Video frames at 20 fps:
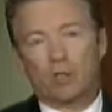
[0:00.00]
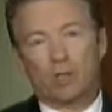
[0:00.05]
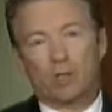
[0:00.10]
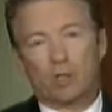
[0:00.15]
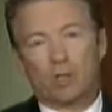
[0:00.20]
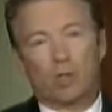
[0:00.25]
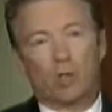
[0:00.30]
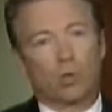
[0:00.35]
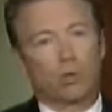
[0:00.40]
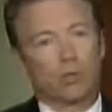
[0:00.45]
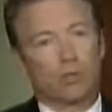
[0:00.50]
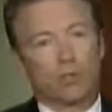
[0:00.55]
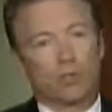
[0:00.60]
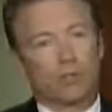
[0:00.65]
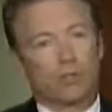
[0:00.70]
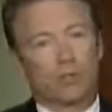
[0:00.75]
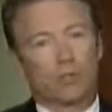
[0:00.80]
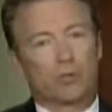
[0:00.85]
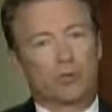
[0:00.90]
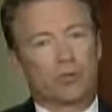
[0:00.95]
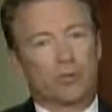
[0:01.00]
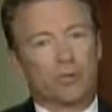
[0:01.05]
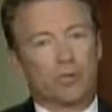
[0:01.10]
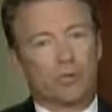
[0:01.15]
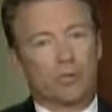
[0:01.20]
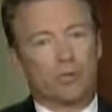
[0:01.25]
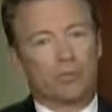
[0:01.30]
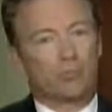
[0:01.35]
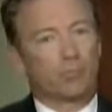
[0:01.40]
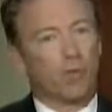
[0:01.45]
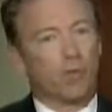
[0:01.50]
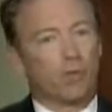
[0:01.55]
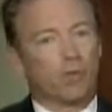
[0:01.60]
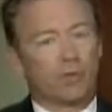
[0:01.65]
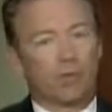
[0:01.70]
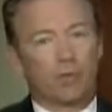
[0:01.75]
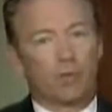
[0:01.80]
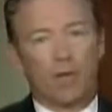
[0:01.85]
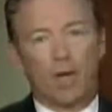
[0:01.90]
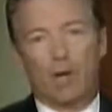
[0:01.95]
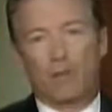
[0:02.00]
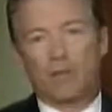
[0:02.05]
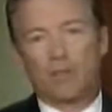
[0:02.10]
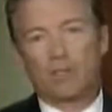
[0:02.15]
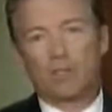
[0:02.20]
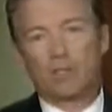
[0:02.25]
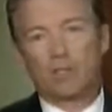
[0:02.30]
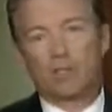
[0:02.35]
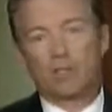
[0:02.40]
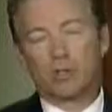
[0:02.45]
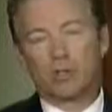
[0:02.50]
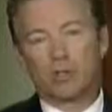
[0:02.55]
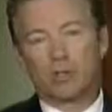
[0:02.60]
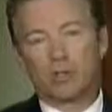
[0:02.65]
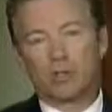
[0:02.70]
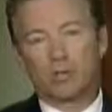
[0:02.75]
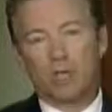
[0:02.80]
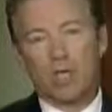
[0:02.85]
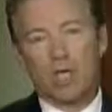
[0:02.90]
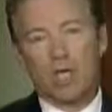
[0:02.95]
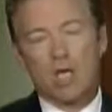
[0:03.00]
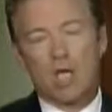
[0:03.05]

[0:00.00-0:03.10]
in the coal industry if President Obama continues.